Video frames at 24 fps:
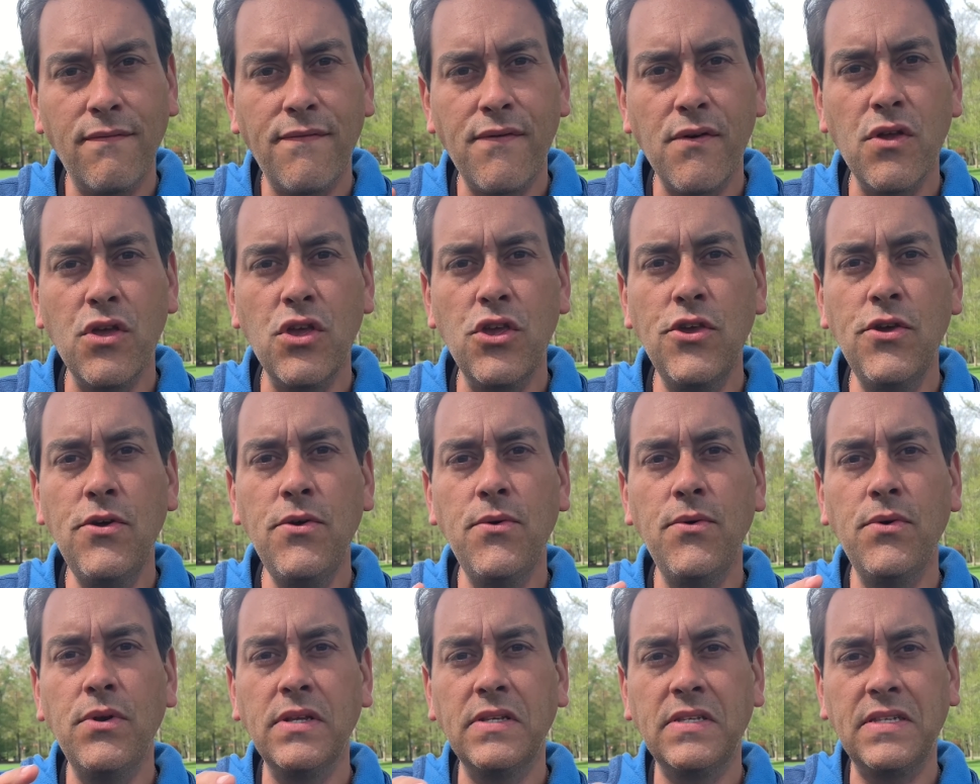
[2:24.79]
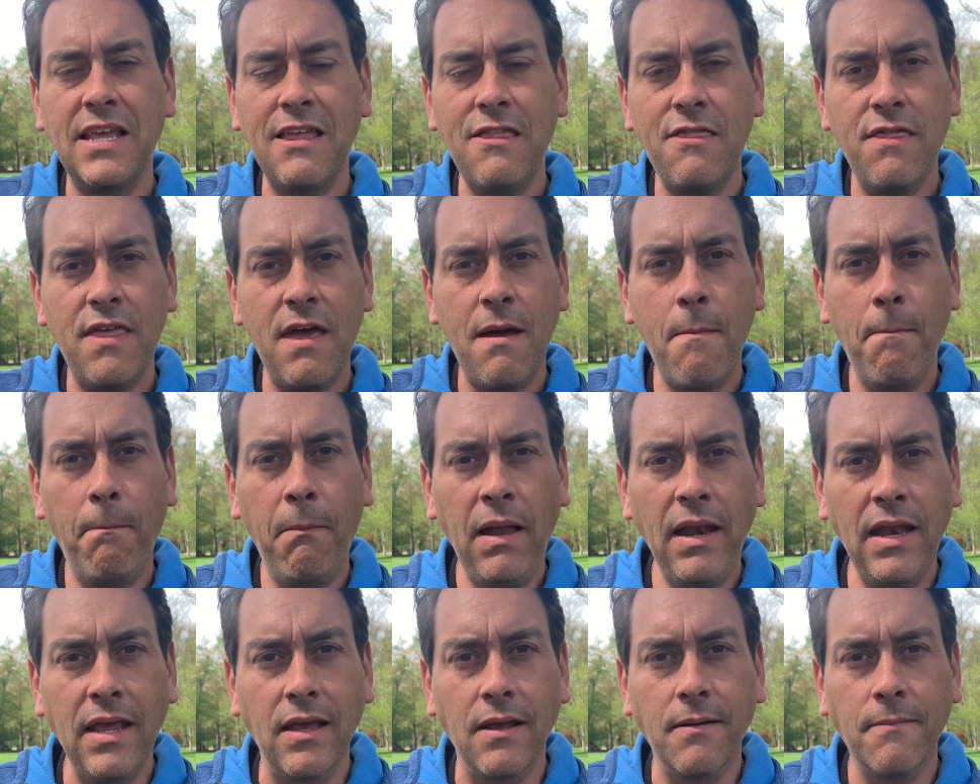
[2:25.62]
for you to send them
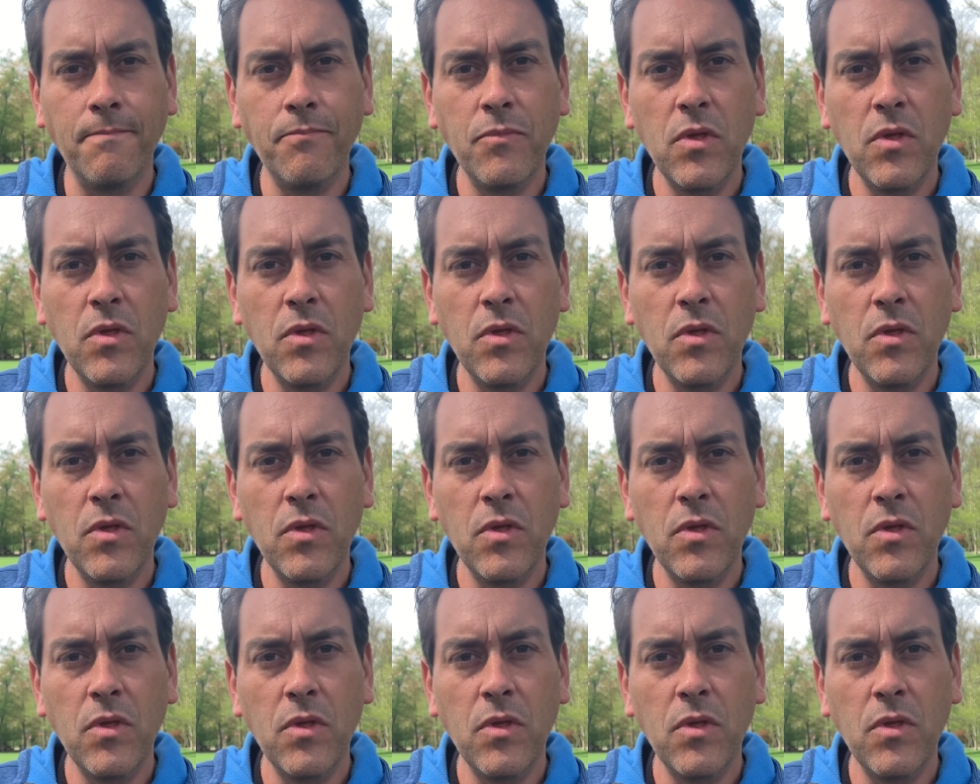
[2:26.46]
money.